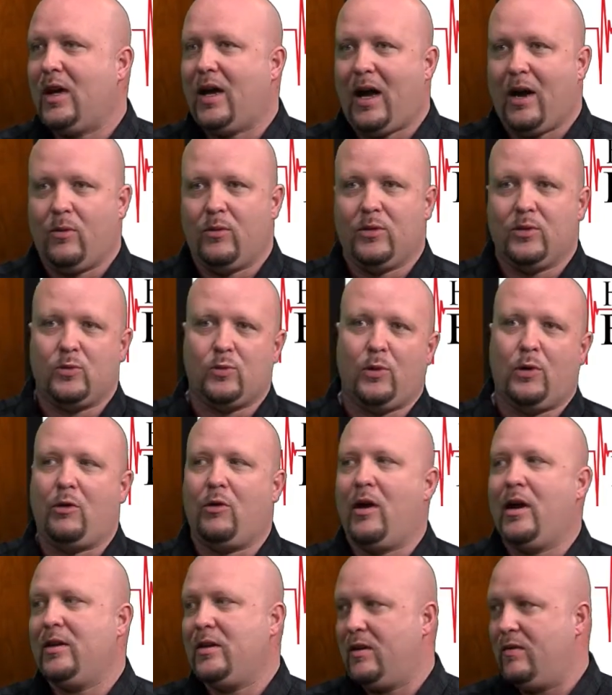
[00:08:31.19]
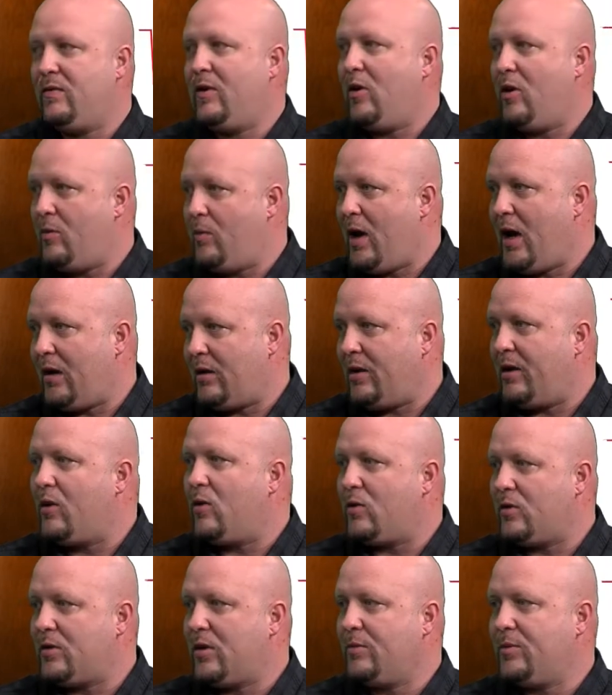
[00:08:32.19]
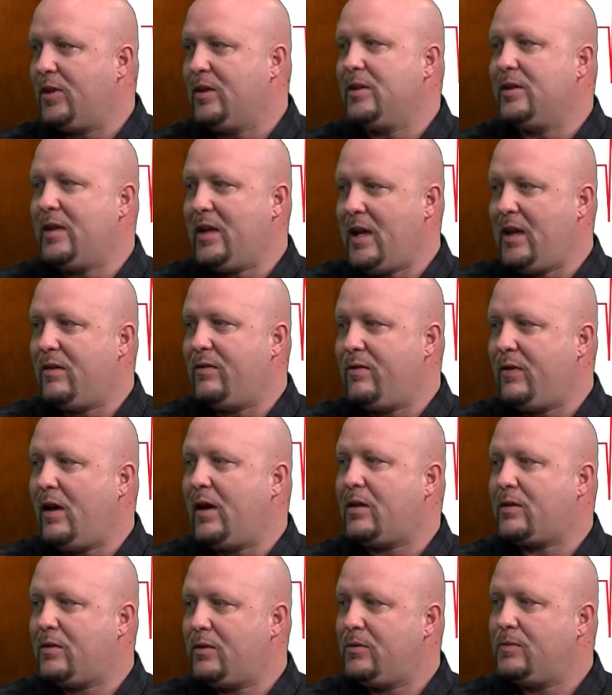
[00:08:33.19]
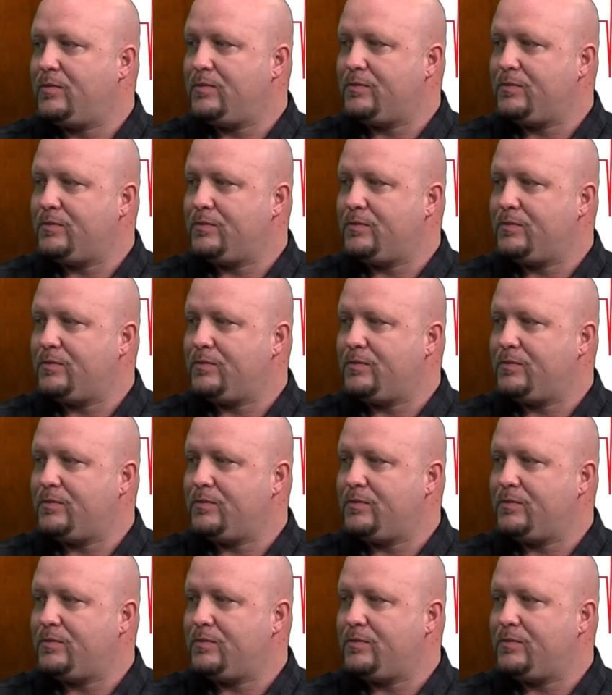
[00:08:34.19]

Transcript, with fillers: I was rear-ended very badly or something to that effect.